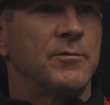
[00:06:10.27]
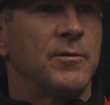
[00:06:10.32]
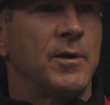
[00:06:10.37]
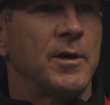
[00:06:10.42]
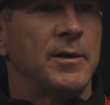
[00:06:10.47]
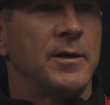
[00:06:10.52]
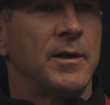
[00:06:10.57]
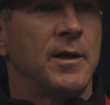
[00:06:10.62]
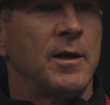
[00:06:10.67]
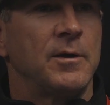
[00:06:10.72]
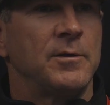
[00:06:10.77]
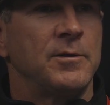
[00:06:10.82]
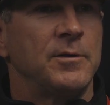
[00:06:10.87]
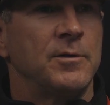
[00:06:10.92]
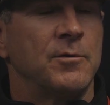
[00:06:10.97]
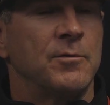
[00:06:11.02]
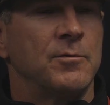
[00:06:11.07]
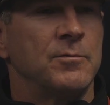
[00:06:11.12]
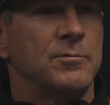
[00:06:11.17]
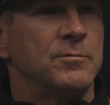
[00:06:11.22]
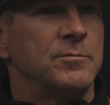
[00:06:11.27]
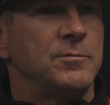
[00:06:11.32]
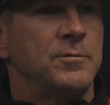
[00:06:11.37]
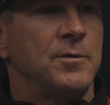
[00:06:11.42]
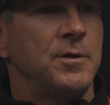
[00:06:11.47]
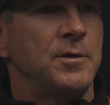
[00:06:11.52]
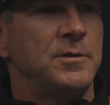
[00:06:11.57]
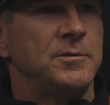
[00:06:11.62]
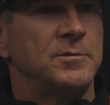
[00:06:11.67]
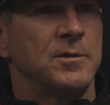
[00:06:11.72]
And right now, you know,
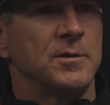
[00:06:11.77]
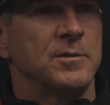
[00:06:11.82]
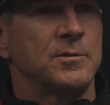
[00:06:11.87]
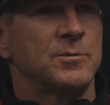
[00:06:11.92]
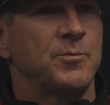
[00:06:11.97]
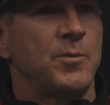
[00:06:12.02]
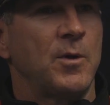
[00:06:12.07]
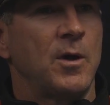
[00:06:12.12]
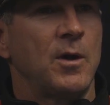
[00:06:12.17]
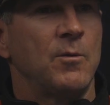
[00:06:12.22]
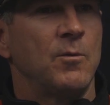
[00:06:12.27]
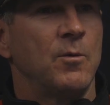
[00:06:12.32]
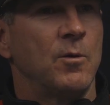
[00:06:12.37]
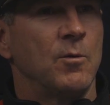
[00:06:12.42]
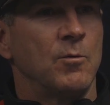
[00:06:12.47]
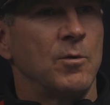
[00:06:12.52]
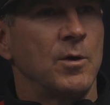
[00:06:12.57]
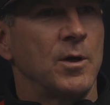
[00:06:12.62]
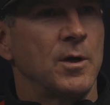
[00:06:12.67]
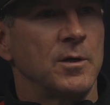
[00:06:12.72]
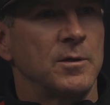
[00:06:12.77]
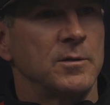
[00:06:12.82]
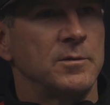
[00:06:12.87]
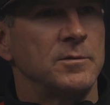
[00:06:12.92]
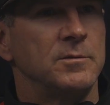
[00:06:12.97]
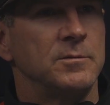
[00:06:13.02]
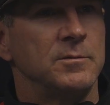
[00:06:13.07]
he's in a spot where we got to,